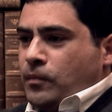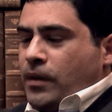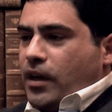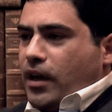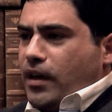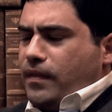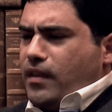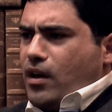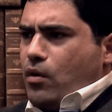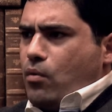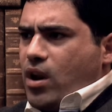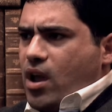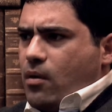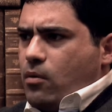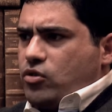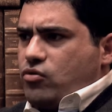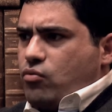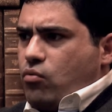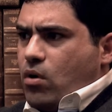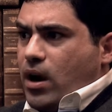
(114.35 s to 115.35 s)
And then when I
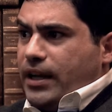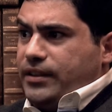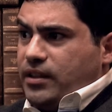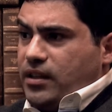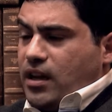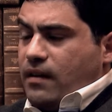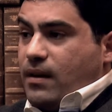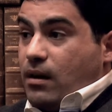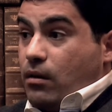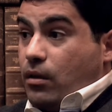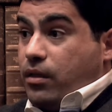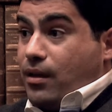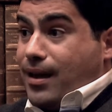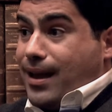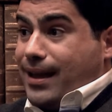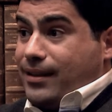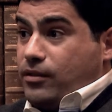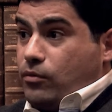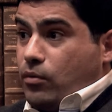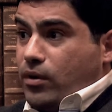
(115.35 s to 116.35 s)
was writing about
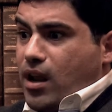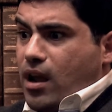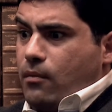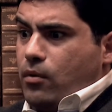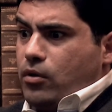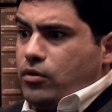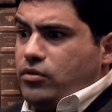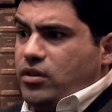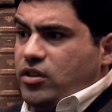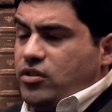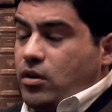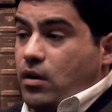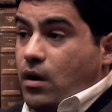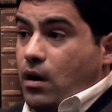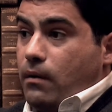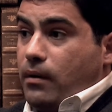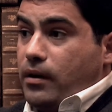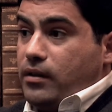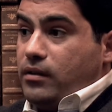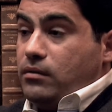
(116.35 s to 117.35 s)
that, when I was
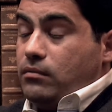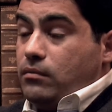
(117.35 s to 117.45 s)
discovering